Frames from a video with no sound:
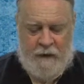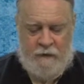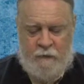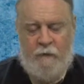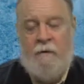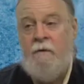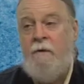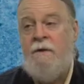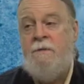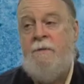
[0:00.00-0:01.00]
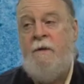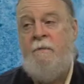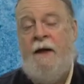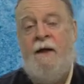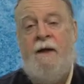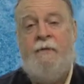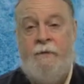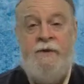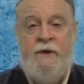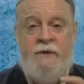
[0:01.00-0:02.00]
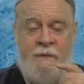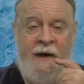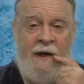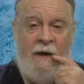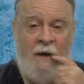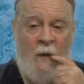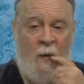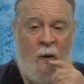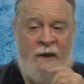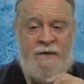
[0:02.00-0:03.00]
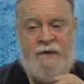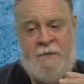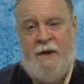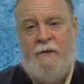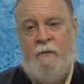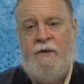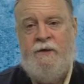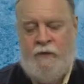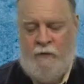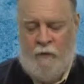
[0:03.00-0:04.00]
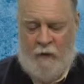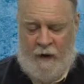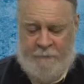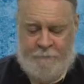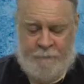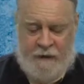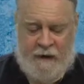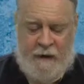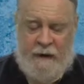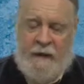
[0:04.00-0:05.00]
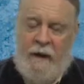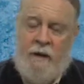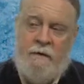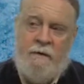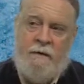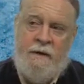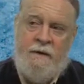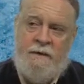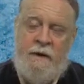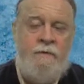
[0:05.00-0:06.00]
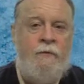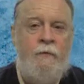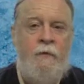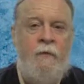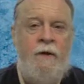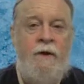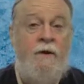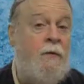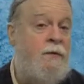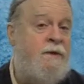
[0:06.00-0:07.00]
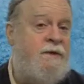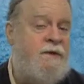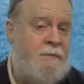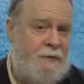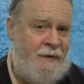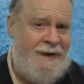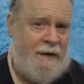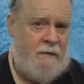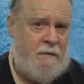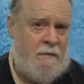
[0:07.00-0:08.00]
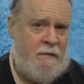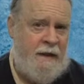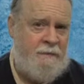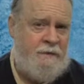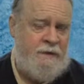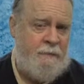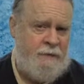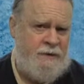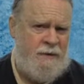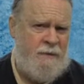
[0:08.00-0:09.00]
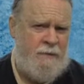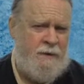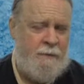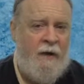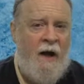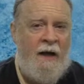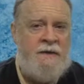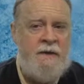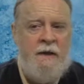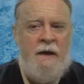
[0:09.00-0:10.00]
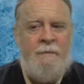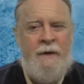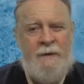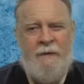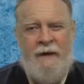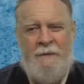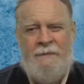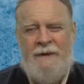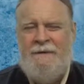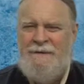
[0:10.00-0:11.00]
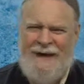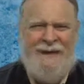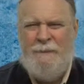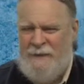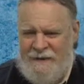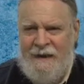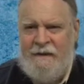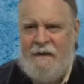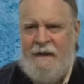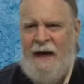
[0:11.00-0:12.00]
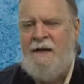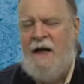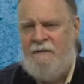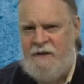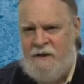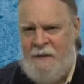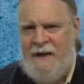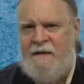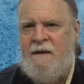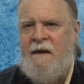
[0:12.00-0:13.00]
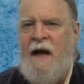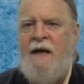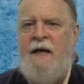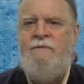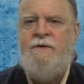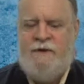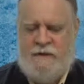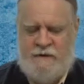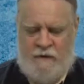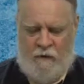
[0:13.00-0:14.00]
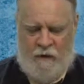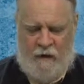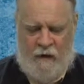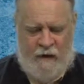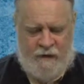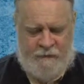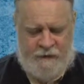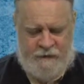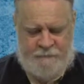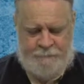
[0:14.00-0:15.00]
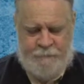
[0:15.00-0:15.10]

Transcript: The ruling was by a three-judge panel was a split one, two to one. Now, the thing is, neither the ruling nor the split came as a particular surprise. People had been kind of predicting that, kind of expecting that ever since the oral arguments.